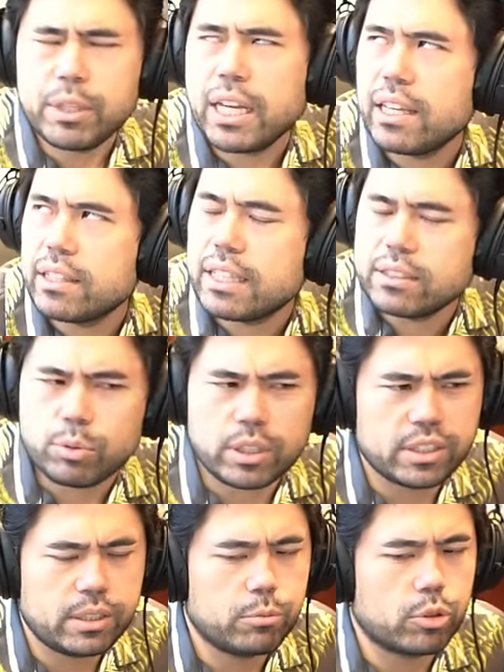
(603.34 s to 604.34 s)
I, that's what I
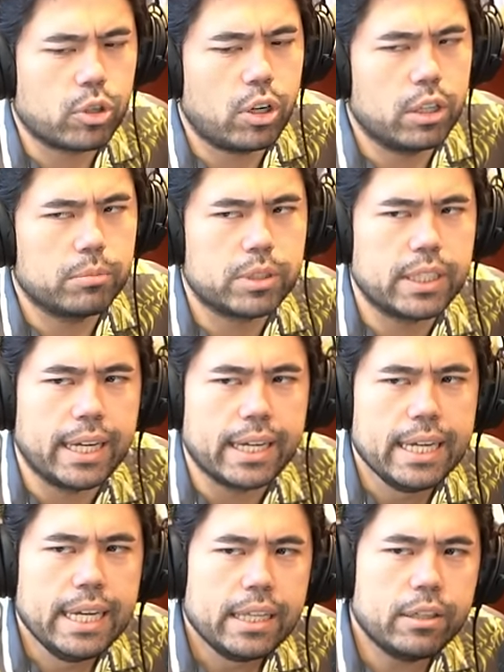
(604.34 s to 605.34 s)
seem to recall them saying.
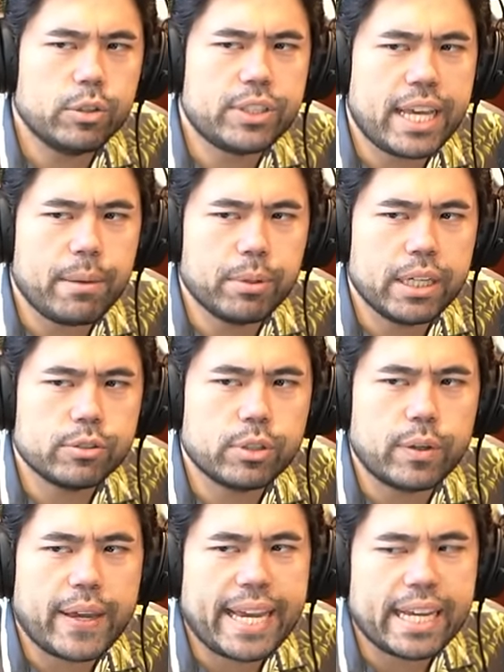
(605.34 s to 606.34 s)
Thank you, Dayblaze. Thank
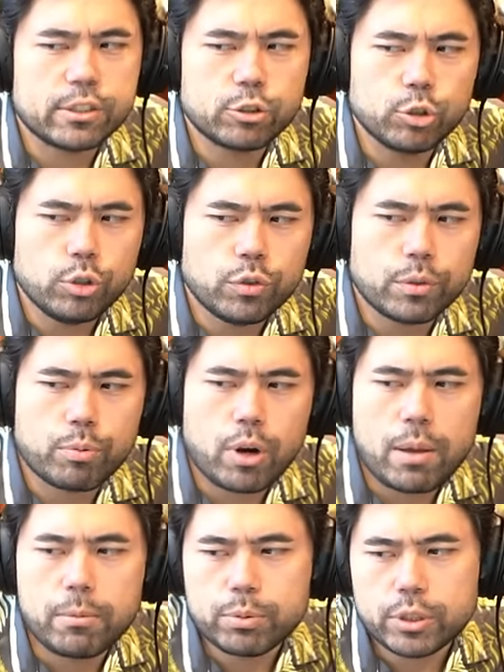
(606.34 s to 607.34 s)
you, Hands Luke, for the
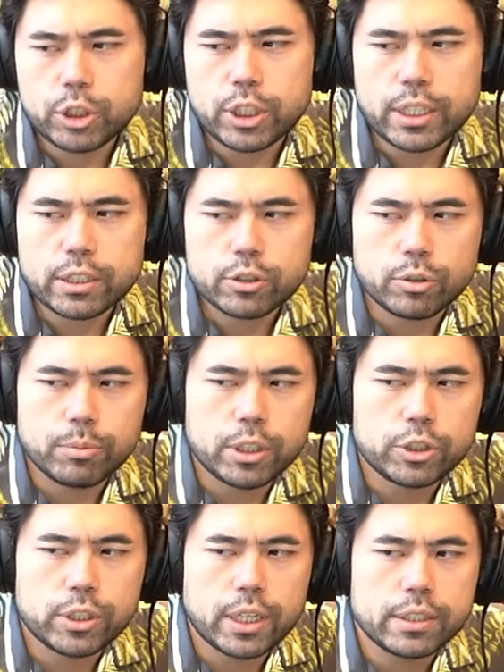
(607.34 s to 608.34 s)
prime. Appreciate it. Thank you so much,
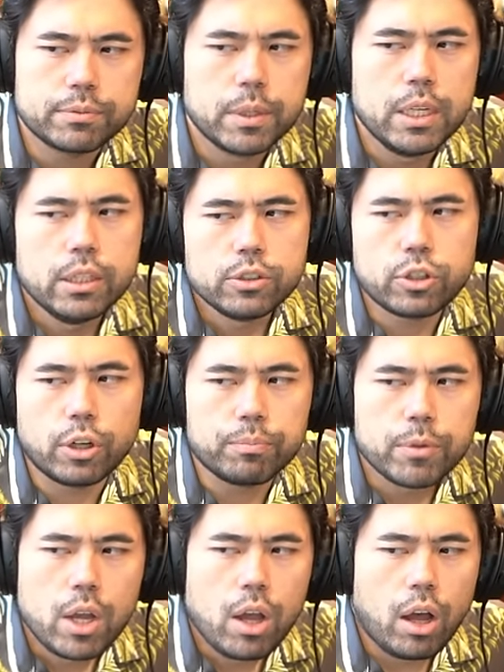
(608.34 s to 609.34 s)
you guys. So,
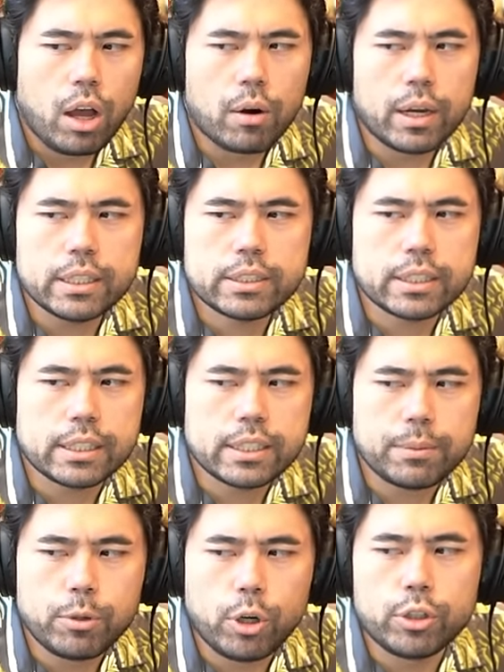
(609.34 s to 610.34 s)
all right, let's let's
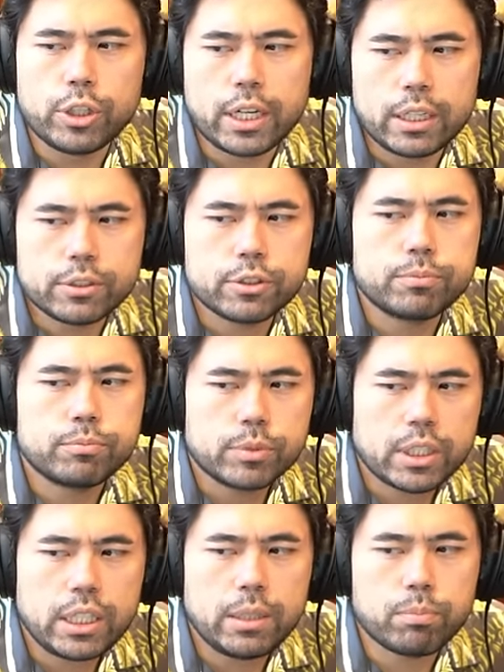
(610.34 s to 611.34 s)
keep going, you guys.
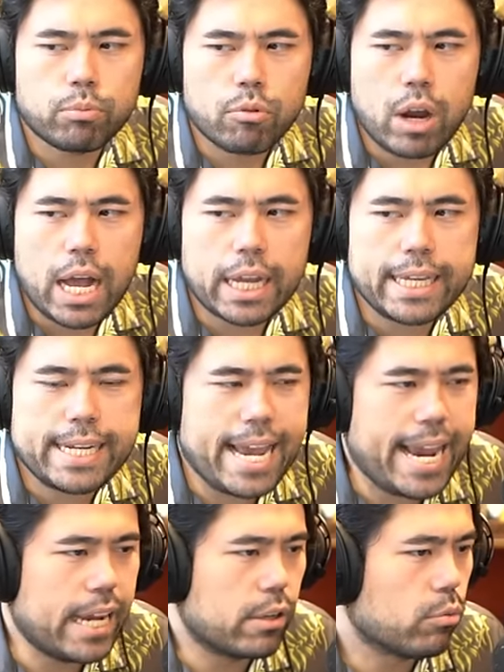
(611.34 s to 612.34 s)
Keep rocking
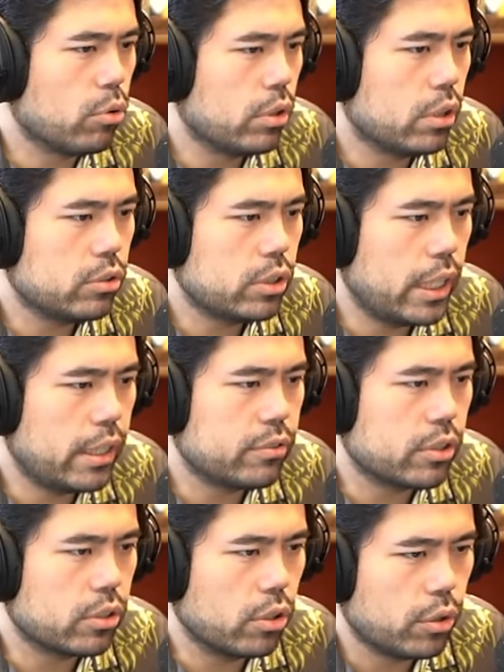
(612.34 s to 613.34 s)
and rolling. Goes knight
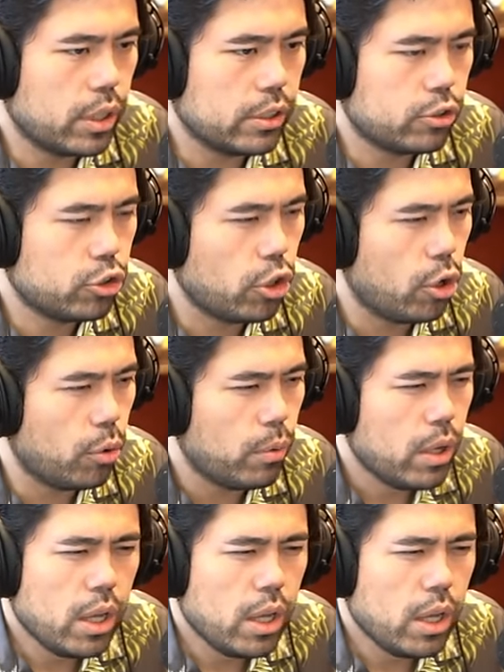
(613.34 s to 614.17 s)
f6. Okay, so